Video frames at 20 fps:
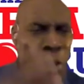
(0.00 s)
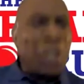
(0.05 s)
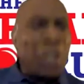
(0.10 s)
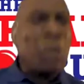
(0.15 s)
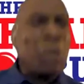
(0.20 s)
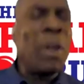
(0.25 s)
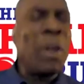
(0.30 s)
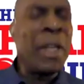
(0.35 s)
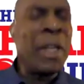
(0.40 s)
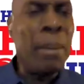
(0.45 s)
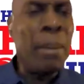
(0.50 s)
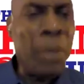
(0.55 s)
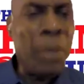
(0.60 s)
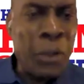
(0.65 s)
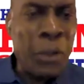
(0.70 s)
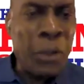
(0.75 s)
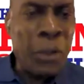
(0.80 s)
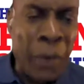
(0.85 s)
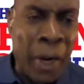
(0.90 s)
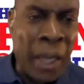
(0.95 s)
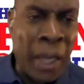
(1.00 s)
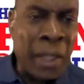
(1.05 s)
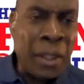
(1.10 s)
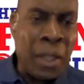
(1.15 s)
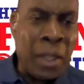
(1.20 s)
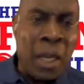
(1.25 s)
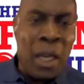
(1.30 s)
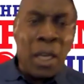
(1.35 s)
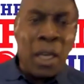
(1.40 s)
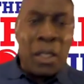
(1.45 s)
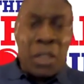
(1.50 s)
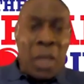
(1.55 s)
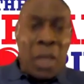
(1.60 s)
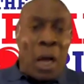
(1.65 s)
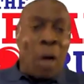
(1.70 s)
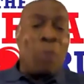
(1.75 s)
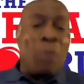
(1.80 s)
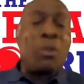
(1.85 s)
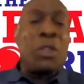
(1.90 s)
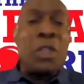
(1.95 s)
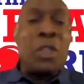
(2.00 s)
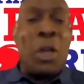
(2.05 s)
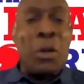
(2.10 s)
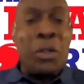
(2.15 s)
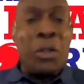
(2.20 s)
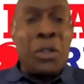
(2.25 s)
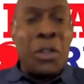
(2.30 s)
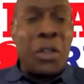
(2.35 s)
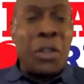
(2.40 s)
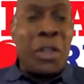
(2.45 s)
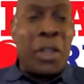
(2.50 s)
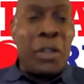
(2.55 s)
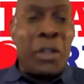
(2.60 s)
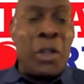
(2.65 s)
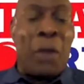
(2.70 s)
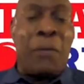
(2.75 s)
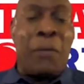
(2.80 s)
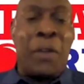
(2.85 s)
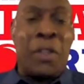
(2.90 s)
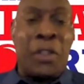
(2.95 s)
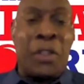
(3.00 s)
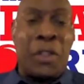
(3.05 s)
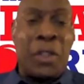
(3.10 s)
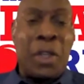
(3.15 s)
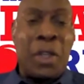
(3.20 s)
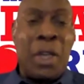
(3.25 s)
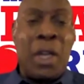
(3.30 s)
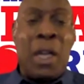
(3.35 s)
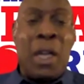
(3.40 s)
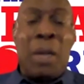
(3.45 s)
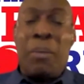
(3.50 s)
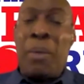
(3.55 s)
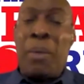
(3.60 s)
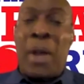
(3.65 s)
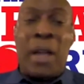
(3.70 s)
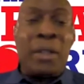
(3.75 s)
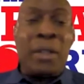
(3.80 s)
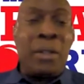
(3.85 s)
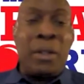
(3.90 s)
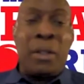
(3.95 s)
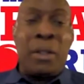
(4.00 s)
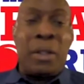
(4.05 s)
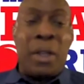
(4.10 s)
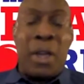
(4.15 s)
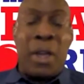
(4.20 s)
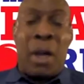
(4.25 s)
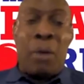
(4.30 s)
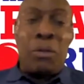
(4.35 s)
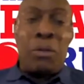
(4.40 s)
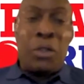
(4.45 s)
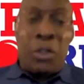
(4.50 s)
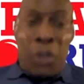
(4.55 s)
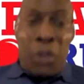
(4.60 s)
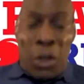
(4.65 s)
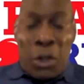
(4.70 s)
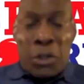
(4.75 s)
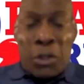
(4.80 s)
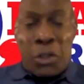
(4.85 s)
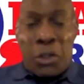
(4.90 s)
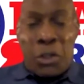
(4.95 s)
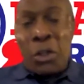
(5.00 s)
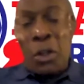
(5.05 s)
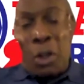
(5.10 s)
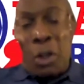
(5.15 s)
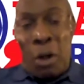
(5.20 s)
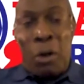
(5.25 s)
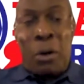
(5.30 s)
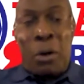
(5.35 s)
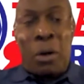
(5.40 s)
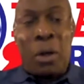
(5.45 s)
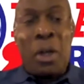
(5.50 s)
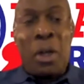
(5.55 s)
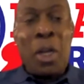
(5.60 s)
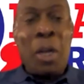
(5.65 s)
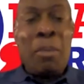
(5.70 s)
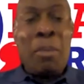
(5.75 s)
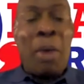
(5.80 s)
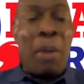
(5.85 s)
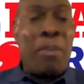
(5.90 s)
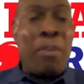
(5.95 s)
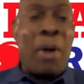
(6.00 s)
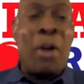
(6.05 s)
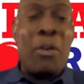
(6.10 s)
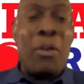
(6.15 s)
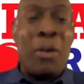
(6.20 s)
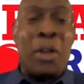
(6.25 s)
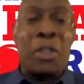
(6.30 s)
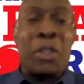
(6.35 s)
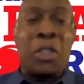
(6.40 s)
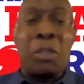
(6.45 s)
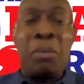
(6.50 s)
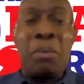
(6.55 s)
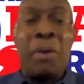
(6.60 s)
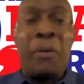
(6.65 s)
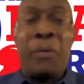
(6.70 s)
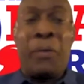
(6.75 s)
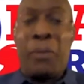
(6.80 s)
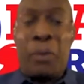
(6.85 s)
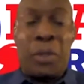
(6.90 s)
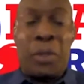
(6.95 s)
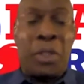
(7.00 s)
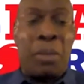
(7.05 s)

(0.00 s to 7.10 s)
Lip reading: 21 amateur fights. So I was known as a novice, and I was nursed along. But Bone Crusher Smith